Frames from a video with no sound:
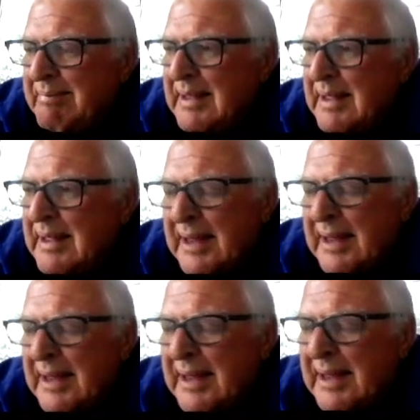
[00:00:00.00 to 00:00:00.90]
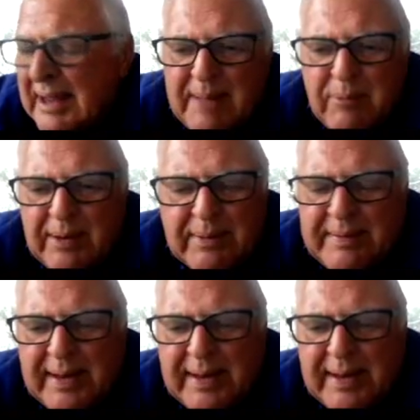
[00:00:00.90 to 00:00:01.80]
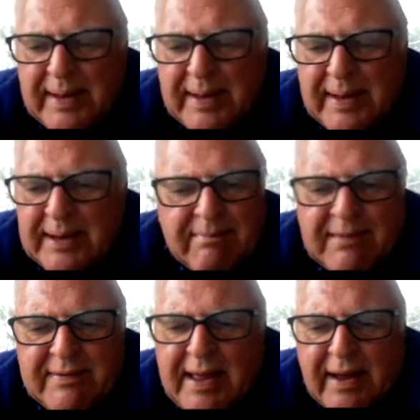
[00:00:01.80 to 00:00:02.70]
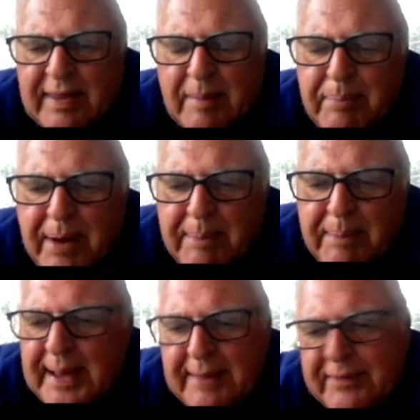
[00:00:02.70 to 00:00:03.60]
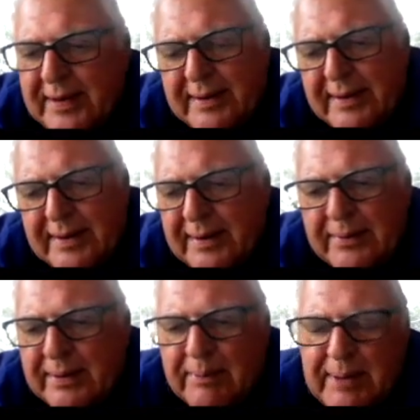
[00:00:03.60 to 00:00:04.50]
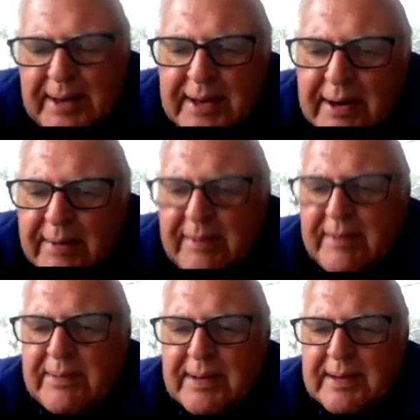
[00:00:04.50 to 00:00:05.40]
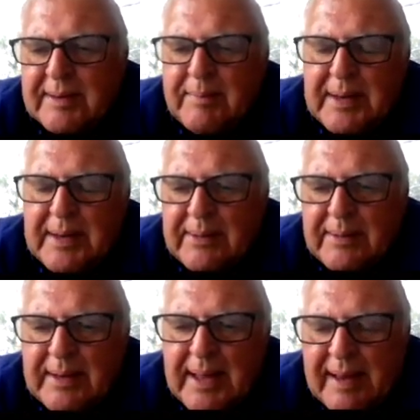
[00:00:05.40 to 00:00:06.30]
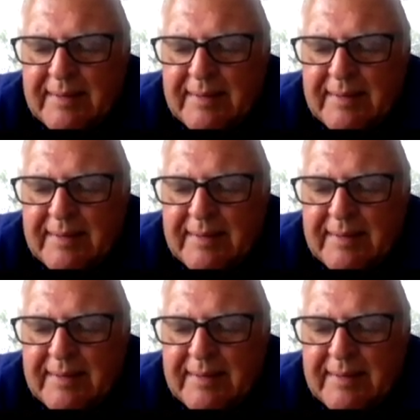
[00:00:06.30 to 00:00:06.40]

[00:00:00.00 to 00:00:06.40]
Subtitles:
And I should add, we don't tell you to stay on the property after dark. No, no, we encourage you to come out.